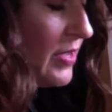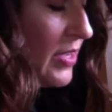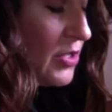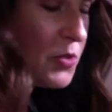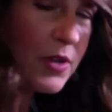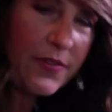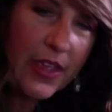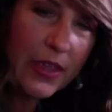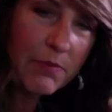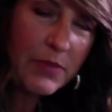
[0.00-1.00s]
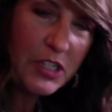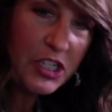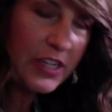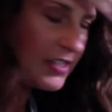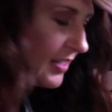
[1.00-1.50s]
sort of a
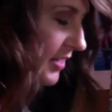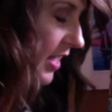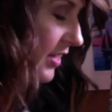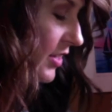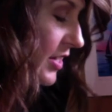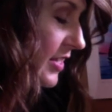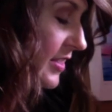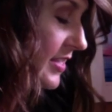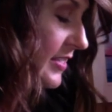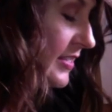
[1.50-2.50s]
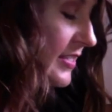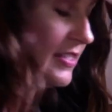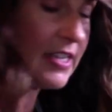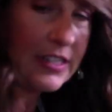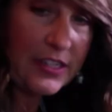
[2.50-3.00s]
magenta color. This
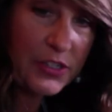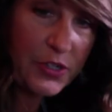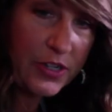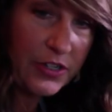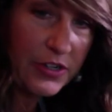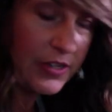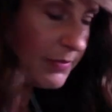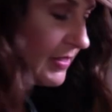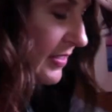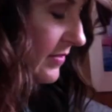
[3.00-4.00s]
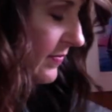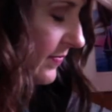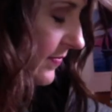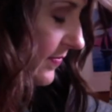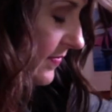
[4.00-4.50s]
is alizarin crimson.
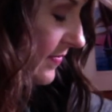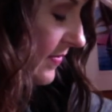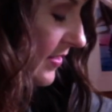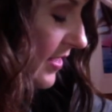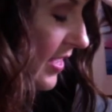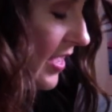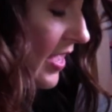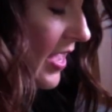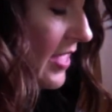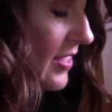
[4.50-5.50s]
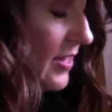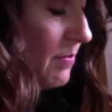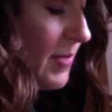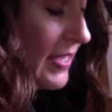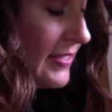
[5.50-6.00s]
And then
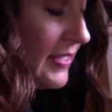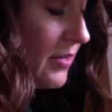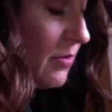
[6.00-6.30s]
a basic